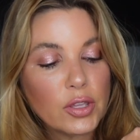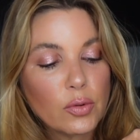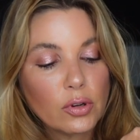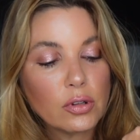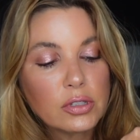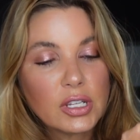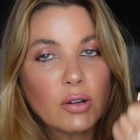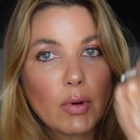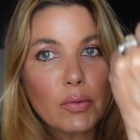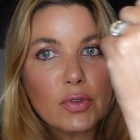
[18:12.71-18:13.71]
You can also
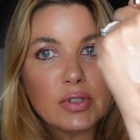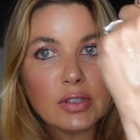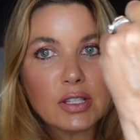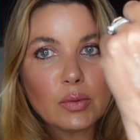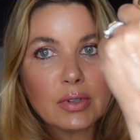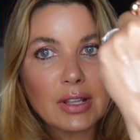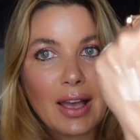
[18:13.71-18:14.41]
get away with using this one as a